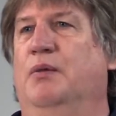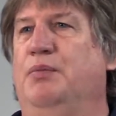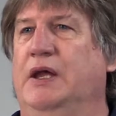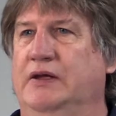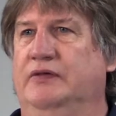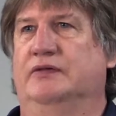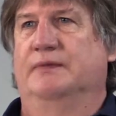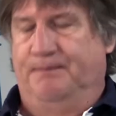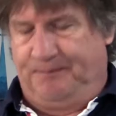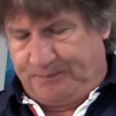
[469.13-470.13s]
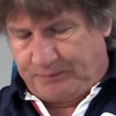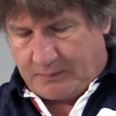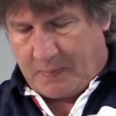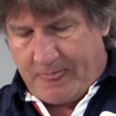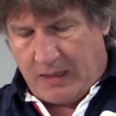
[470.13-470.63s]
peace.
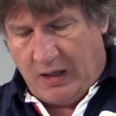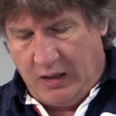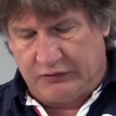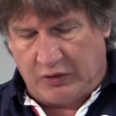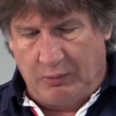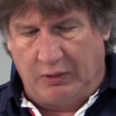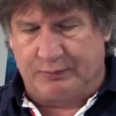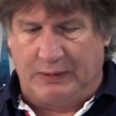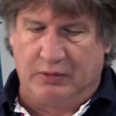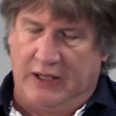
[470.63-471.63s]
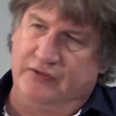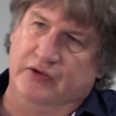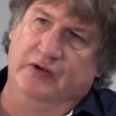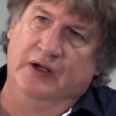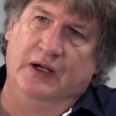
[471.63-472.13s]
And so most people
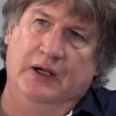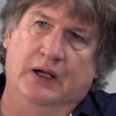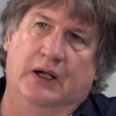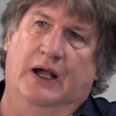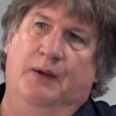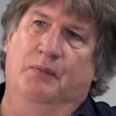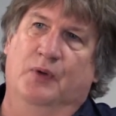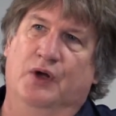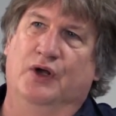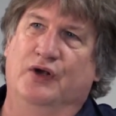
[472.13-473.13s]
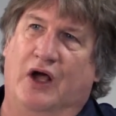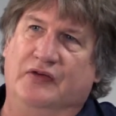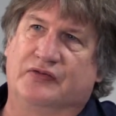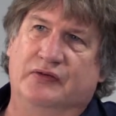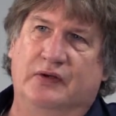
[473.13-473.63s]
entered
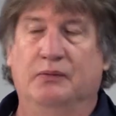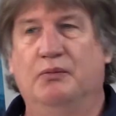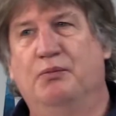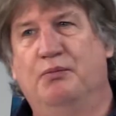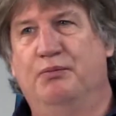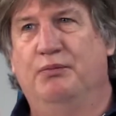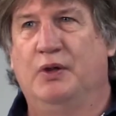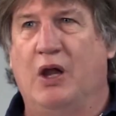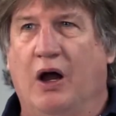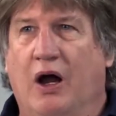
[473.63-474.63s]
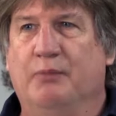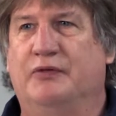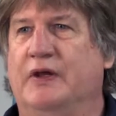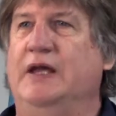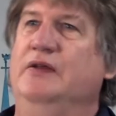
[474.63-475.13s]
nice, calm
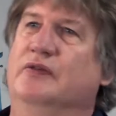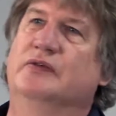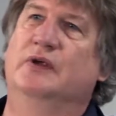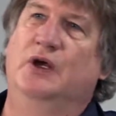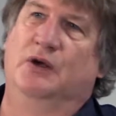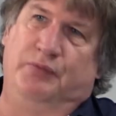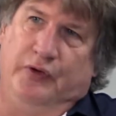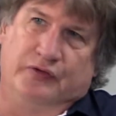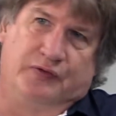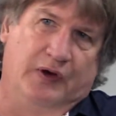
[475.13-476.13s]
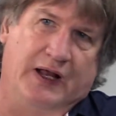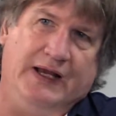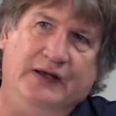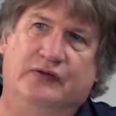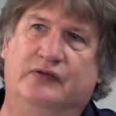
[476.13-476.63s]
scenes, beautiful
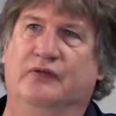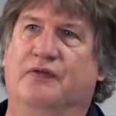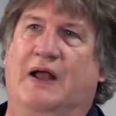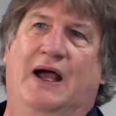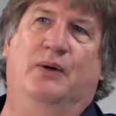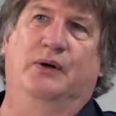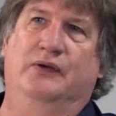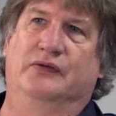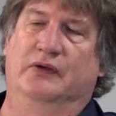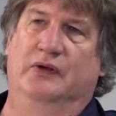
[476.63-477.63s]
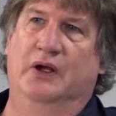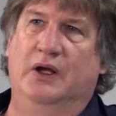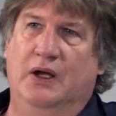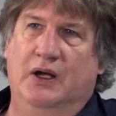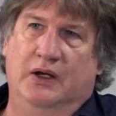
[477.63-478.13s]
lakes and flowers and
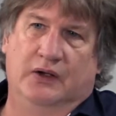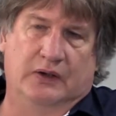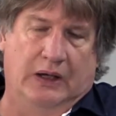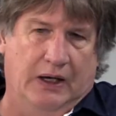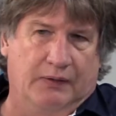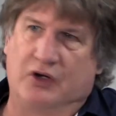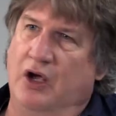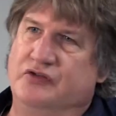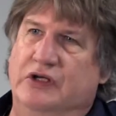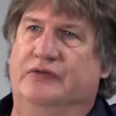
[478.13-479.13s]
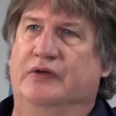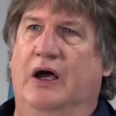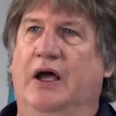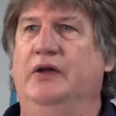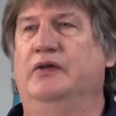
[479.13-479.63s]

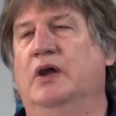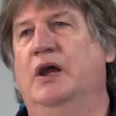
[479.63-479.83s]
countryside,